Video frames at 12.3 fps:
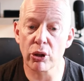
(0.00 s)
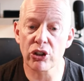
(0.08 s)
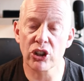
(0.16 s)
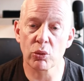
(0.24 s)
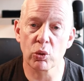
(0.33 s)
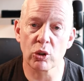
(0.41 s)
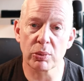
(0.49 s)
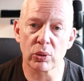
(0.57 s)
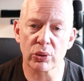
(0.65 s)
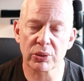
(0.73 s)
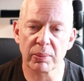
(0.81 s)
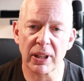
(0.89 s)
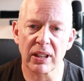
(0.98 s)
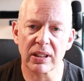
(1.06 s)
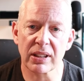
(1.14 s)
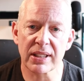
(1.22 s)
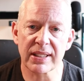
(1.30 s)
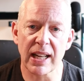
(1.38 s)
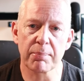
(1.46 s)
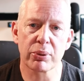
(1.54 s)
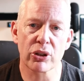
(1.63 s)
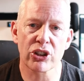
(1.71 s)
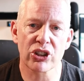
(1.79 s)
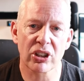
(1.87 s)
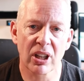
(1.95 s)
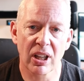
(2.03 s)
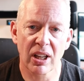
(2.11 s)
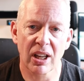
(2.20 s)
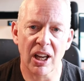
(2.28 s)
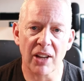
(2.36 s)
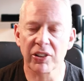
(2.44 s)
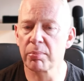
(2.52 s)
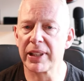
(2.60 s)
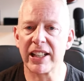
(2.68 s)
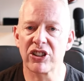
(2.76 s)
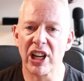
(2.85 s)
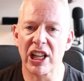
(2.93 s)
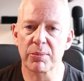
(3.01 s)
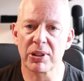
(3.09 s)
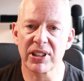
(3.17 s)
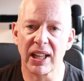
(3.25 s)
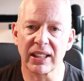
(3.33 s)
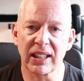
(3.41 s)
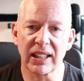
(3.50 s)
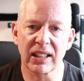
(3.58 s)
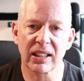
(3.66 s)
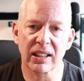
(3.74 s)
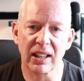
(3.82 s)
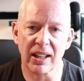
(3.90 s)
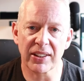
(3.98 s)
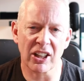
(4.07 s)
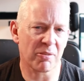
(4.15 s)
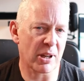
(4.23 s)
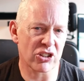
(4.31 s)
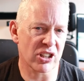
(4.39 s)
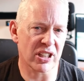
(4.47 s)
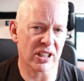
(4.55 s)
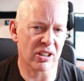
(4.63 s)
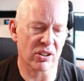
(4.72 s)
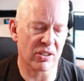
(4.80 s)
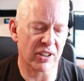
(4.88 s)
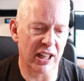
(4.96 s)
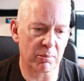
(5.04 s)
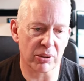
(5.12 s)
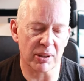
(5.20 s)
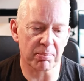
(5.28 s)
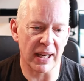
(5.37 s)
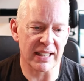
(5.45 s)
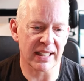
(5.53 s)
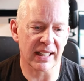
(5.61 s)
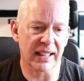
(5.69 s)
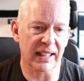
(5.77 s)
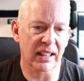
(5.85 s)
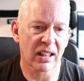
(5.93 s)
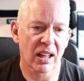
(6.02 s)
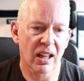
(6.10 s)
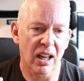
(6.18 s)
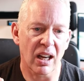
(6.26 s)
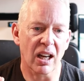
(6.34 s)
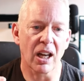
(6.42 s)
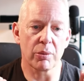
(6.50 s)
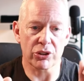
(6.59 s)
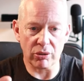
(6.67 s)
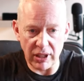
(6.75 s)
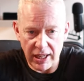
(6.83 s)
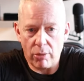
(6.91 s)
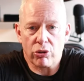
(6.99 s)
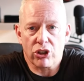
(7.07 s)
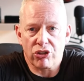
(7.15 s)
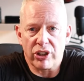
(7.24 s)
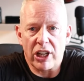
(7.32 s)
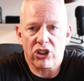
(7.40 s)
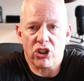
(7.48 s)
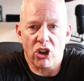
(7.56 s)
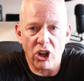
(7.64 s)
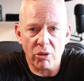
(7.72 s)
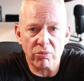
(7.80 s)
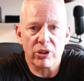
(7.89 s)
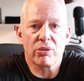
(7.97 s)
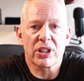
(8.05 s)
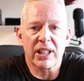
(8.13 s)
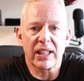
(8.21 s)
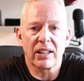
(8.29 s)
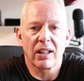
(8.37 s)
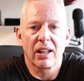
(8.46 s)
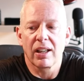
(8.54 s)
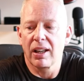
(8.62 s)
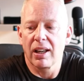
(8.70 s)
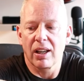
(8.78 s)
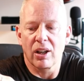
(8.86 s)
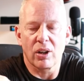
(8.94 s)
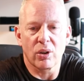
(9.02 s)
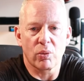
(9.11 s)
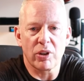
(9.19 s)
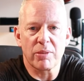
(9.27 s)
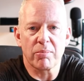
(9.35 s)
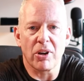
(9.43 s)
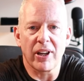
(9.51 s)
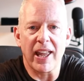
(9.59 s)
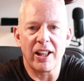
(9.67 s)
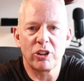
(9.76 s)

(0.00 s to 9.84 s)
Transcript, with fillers: push and the wall balls. Well, the sled push I've completely changed my technique. I think I've mentioned this in another video, but basically I was doing an outstretched arm routine with my